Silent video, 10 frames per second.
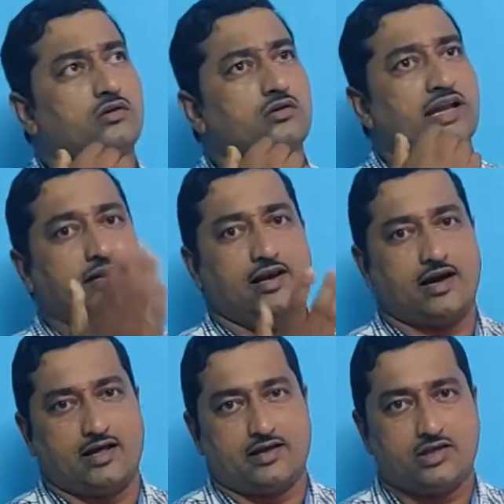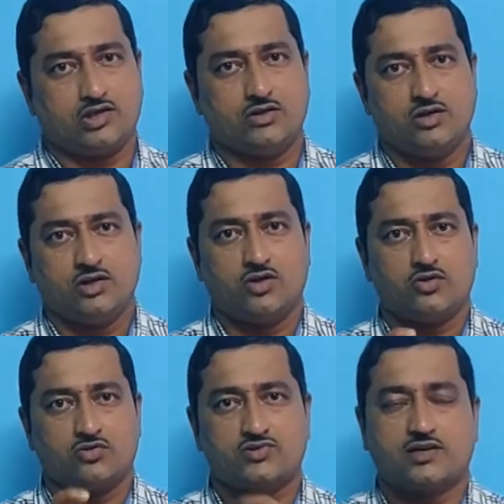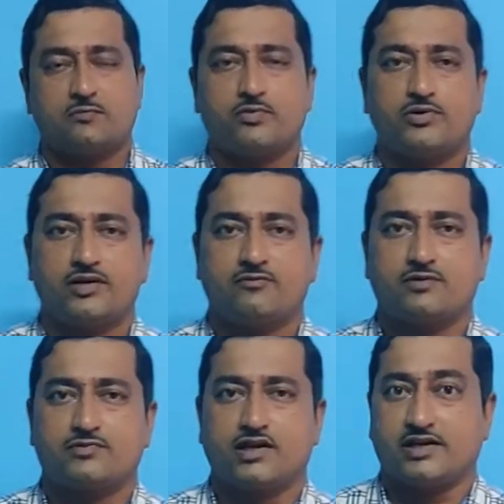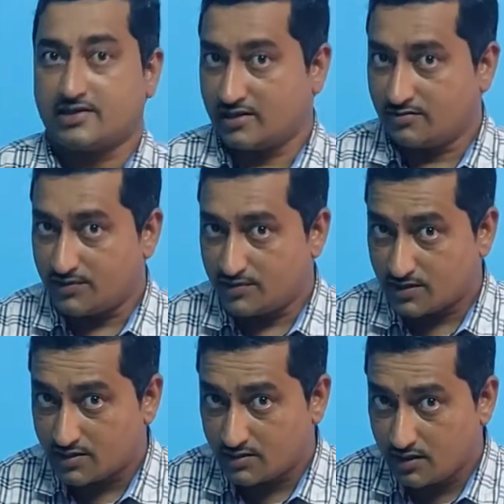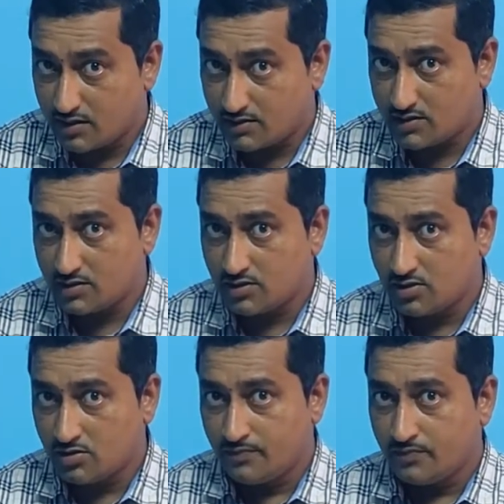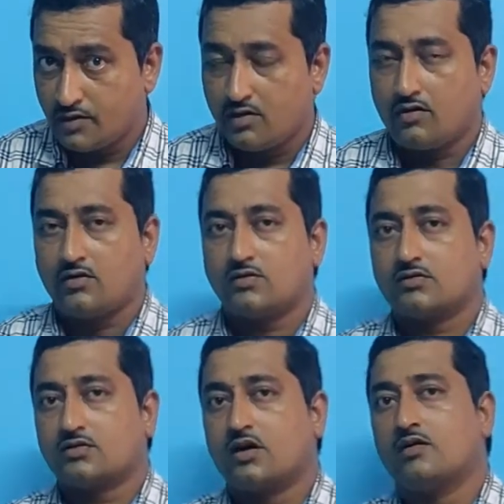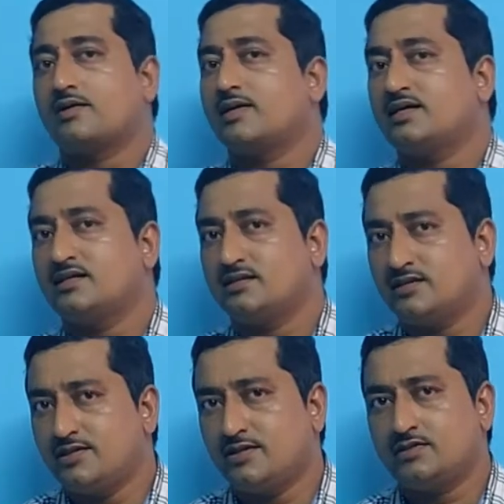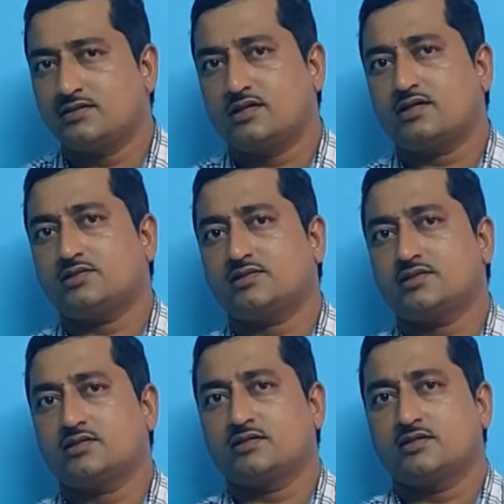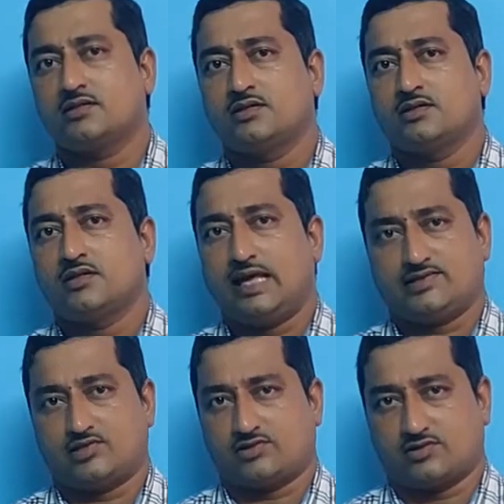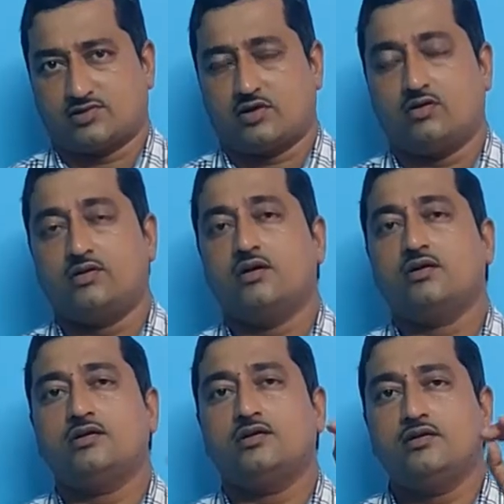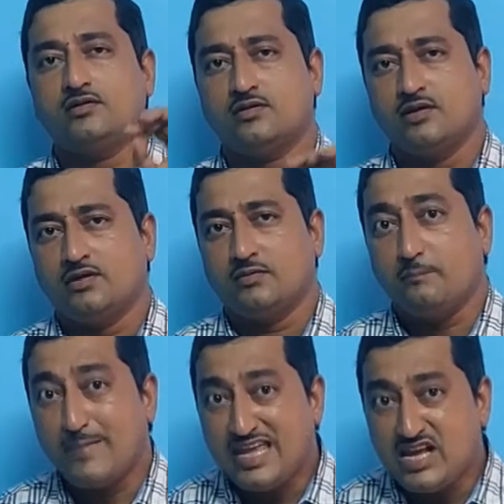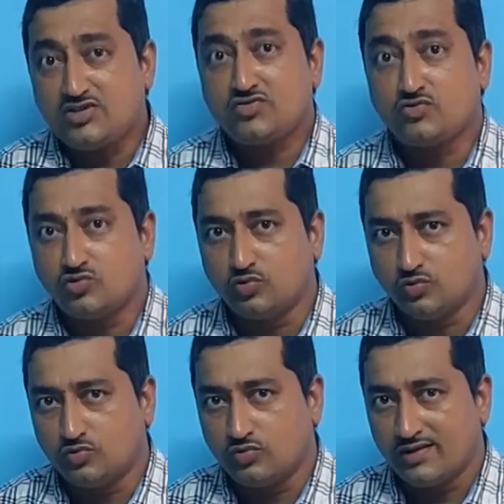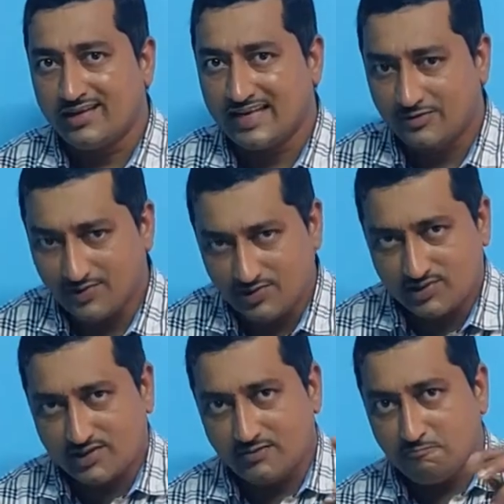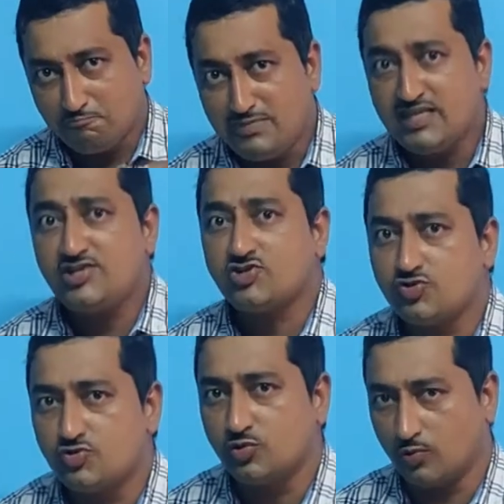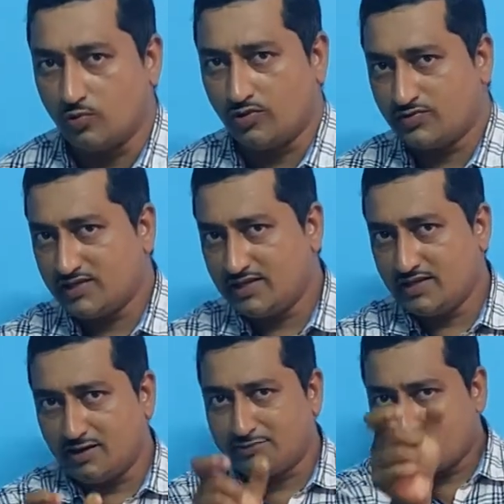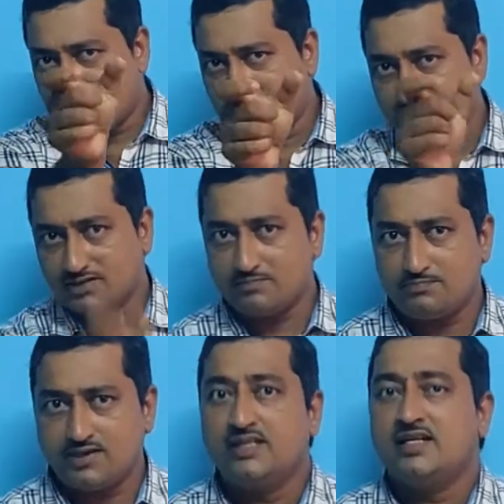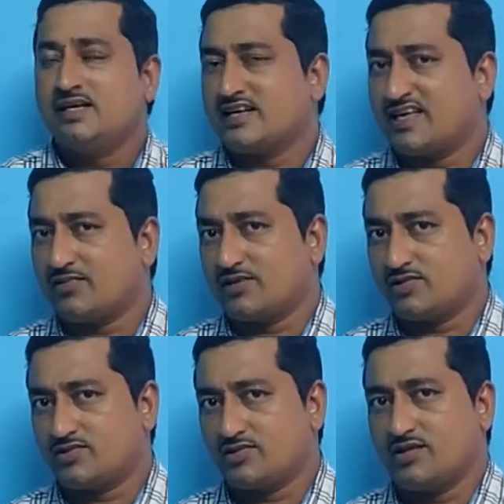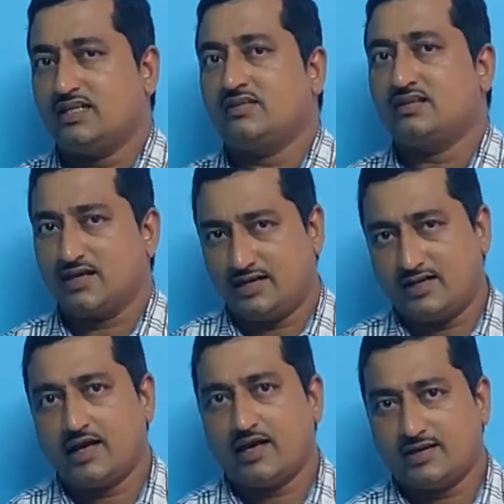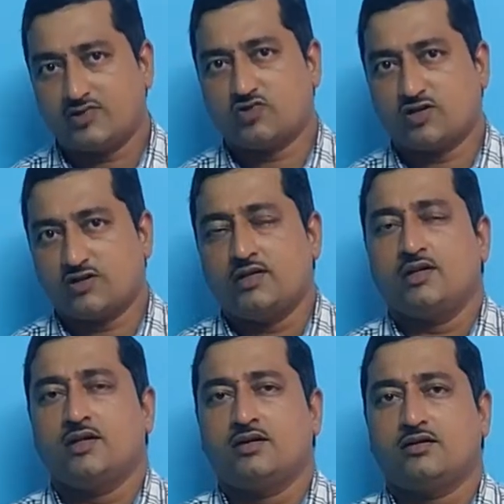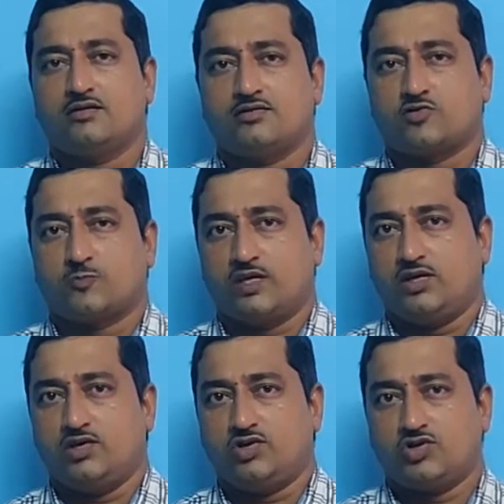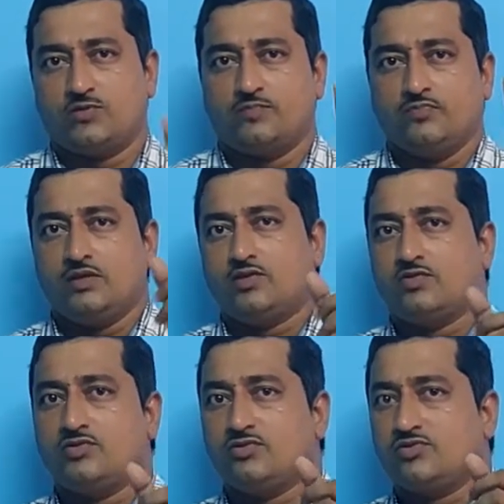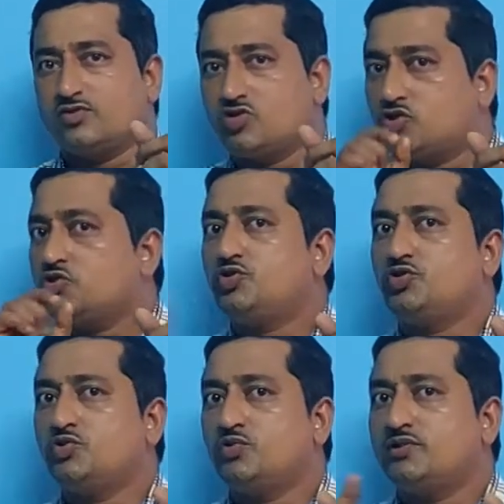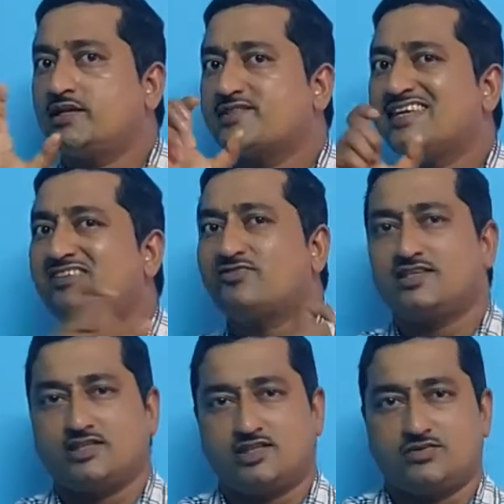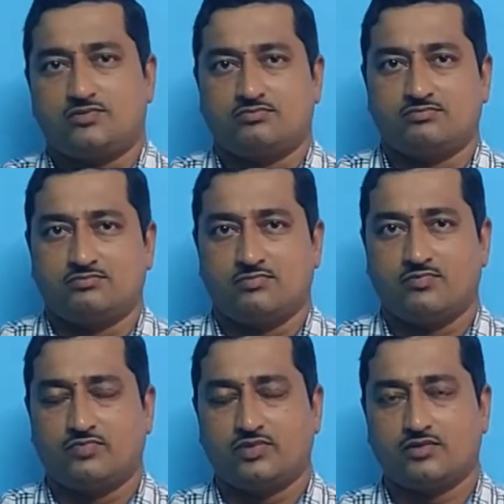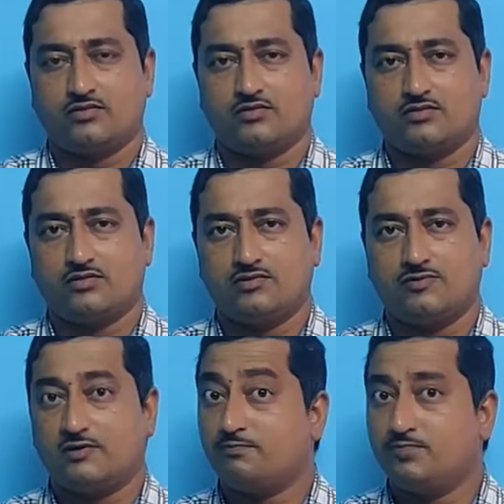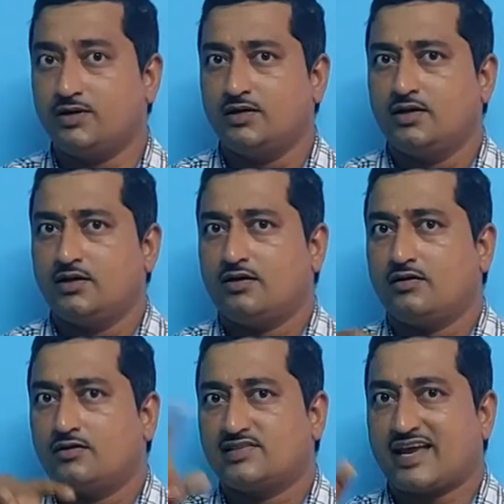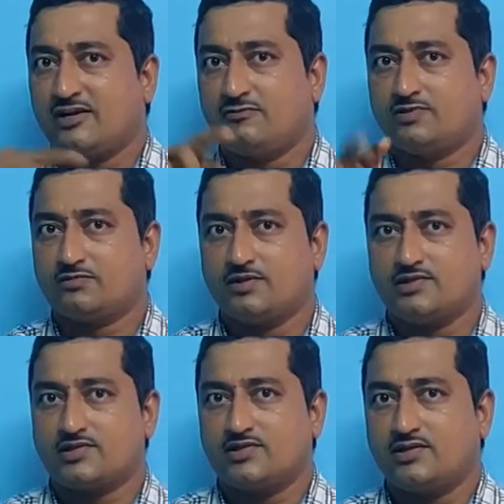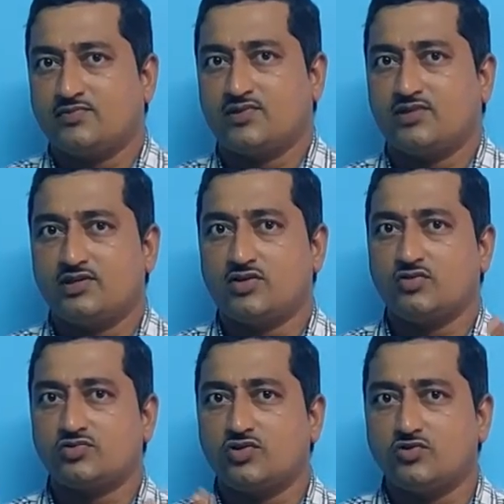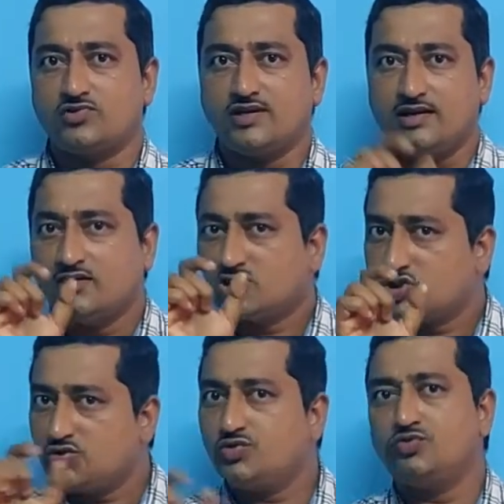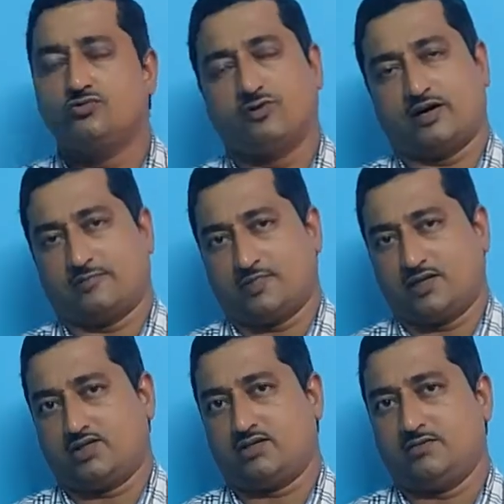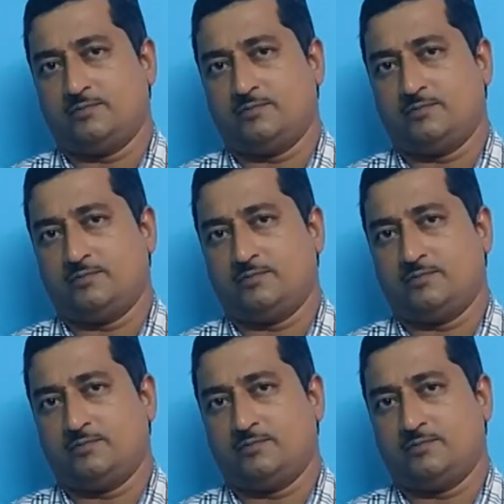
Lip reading: indirect, you use the reporting verbs like requested that, or ordered that, etc. So, ordered me to do, requested me to do. You see, after the verb request in indirect speech, you use to do, that is infinitive. The verb, second verb in the sentence is introduced using to do format.